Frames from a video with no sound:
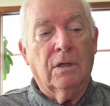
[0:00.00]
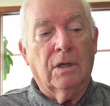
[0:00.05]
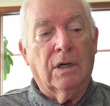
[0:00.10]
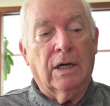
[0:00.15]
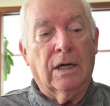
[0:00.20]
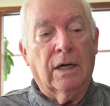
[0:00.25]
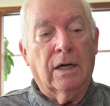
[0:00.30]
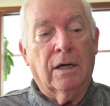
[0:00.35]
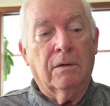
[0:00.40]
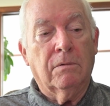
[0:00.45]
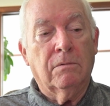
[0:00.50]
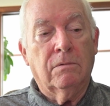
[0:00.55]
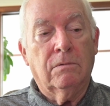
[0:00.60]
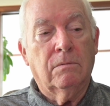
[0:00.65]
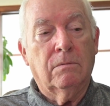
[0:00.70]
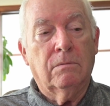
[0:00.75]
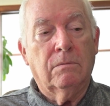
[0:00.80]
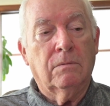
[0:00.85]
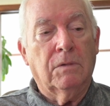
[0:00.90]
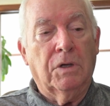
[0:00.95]
Uh,
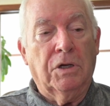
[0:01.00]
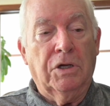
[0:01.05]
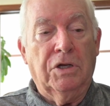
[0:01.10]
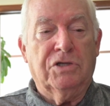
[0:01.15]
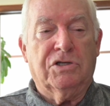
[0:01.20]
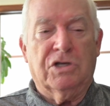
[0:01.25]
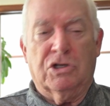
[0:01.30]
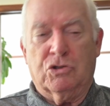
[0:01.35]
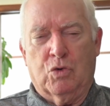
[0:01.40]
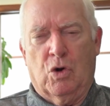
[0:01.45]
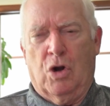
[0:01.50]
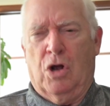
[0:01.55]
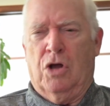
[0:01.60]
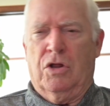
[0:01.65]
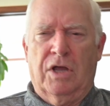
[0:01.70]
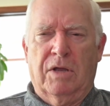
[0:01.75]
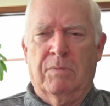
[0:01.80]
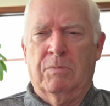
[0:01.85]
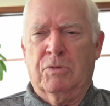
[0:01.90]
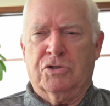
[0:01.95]
he says, well,
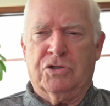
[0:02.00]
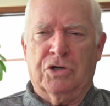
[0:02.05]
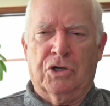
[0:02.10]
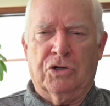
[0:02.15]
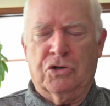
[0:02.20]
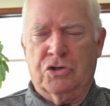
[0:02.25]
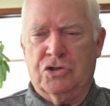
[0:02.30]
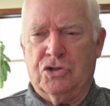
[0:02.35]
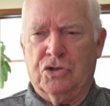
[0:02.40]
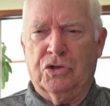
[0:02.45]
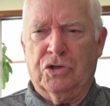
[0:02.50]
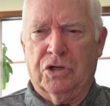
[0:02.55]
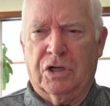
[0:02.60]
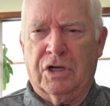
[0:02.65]
they misunderstood